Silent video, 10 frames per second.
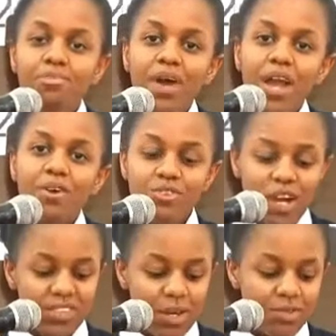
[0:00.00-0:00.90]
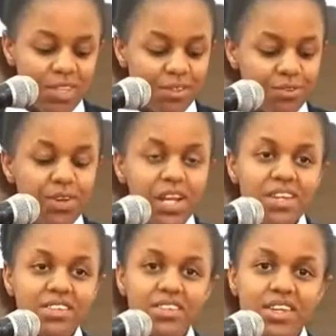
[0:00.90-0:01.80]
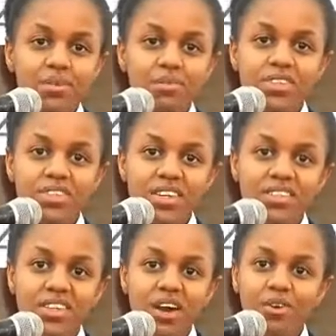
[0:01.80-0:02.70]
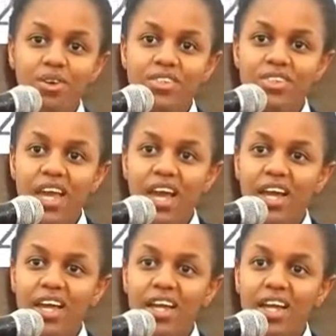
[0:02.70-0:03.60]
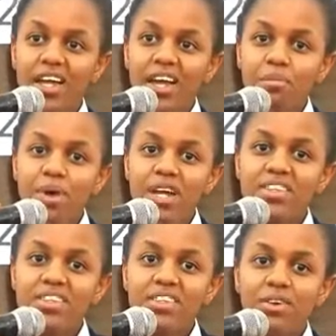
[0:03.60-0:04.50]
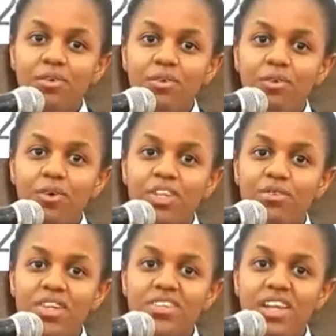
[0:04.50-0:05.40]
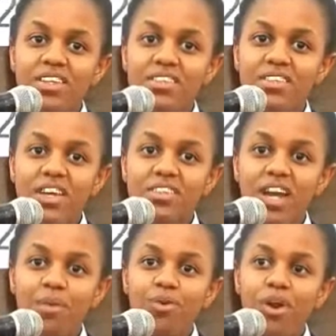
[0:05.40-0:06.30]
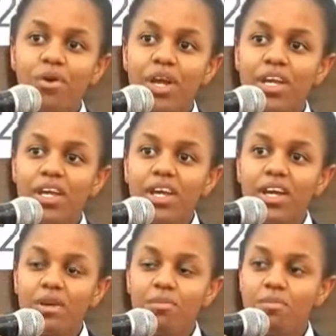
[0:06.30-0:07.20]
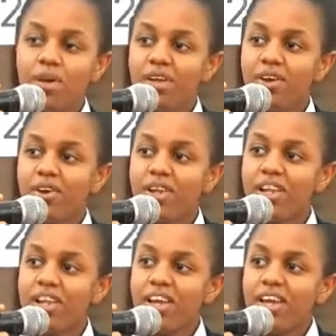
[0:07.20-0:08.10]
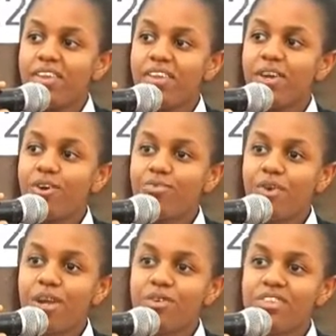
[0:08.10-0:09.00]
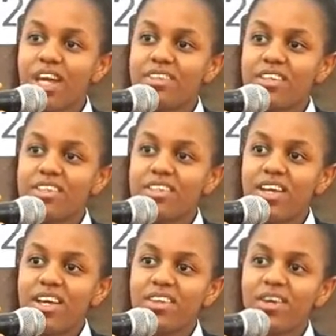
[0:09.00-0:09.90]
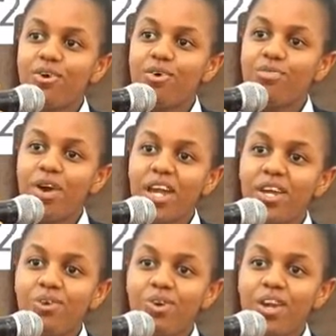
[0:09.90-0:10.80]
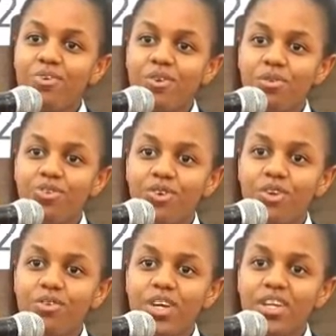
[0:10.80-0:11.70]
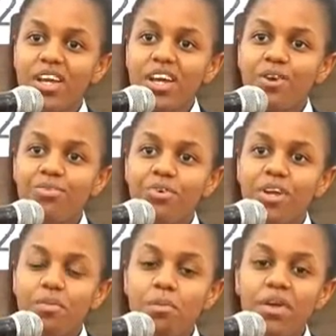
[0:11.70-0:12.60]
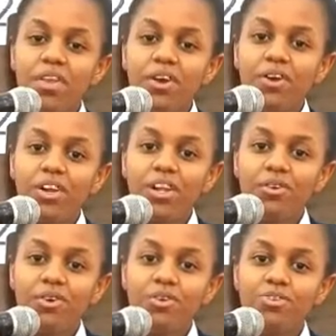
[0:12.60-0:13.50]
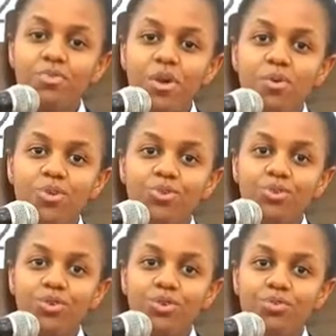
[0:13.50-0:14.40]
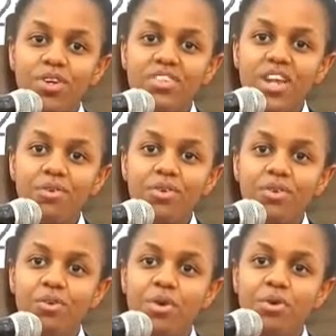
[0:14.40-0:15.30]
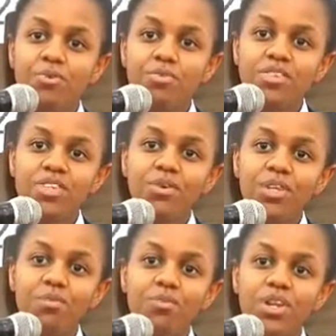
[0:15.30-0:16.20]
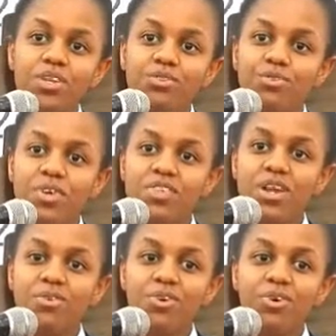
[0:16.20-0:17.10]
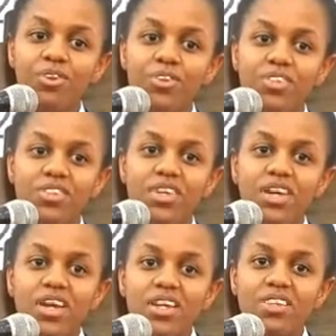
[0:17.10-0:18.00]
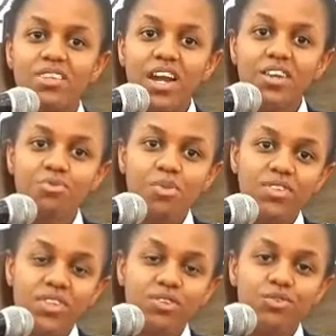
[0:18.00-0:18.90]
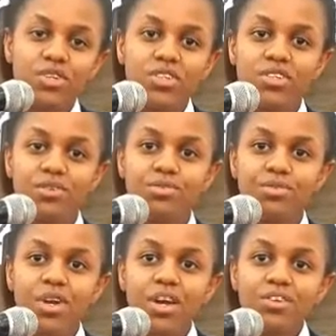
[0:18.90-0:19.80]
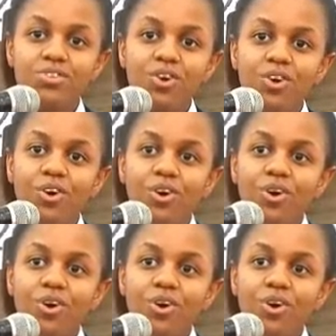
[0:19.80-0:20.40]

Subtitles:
I also accept that failures and mistakes are always there, but whatever challenges that come your way, remember the goal. Think of why you started. Think of why you are doing what you are doing. If you remember the goal, you'll not be able to face down. You'll face down the bullies, you'll face down all those discouragements that you receive. So